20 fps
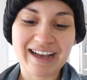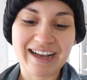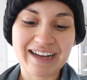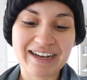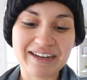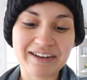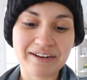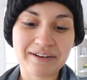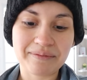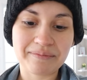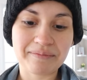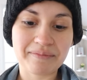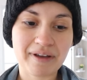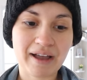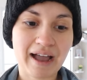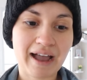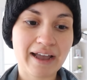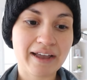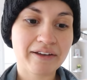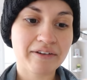
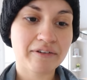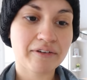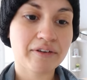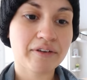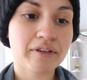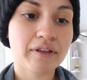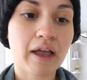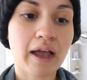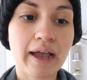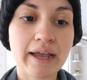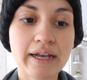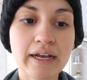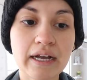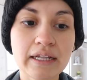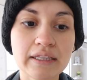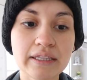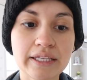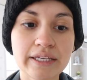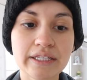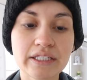I
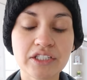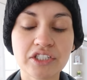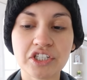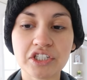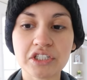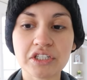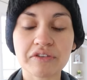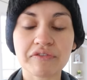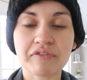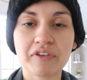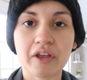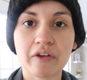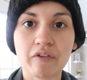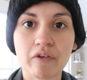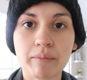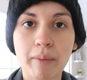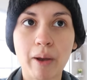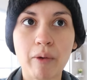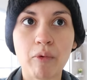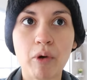got these just to
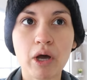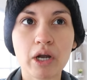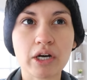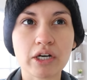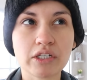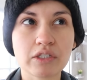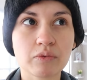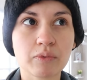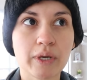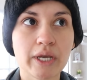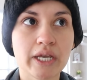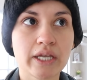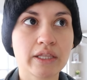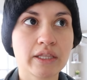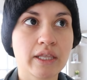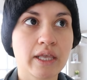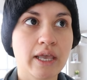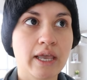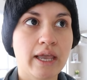flavor my waters with.